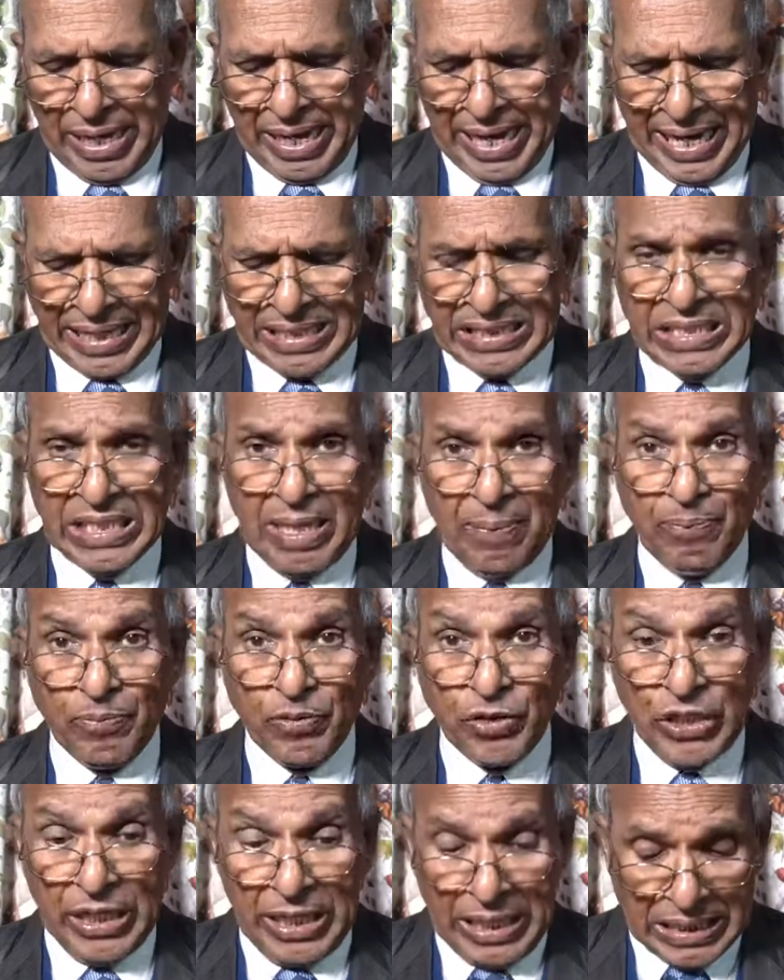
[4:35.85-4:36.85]

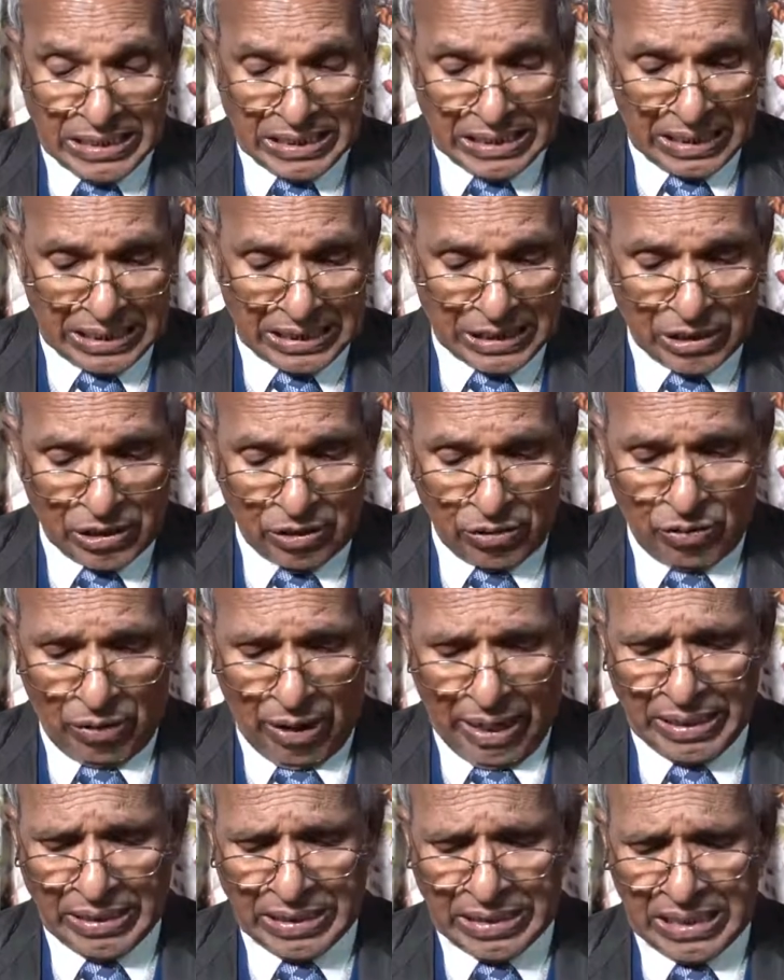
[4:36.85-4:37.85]
except Jesus
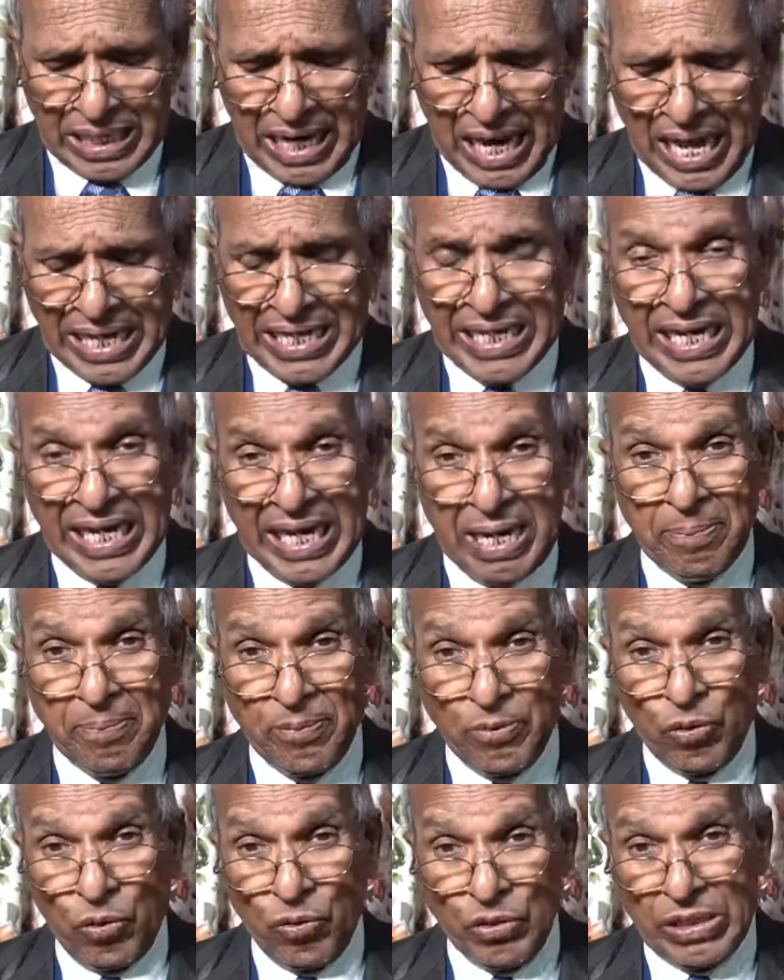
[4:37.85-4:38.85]
Christ and Him
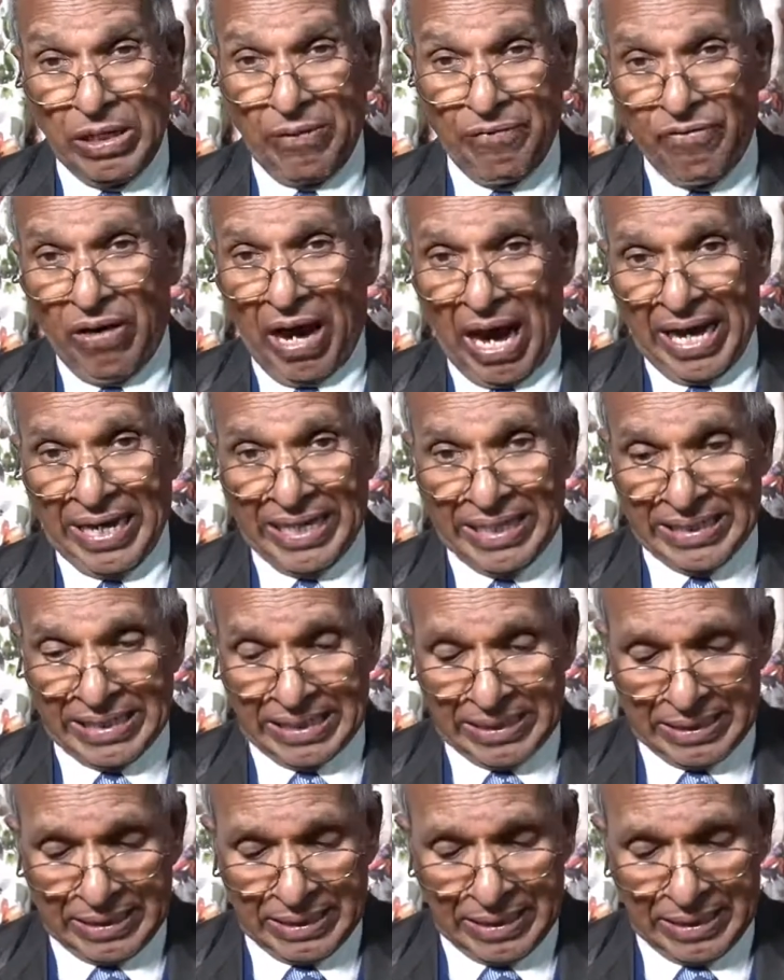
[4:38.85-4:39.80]
crucified."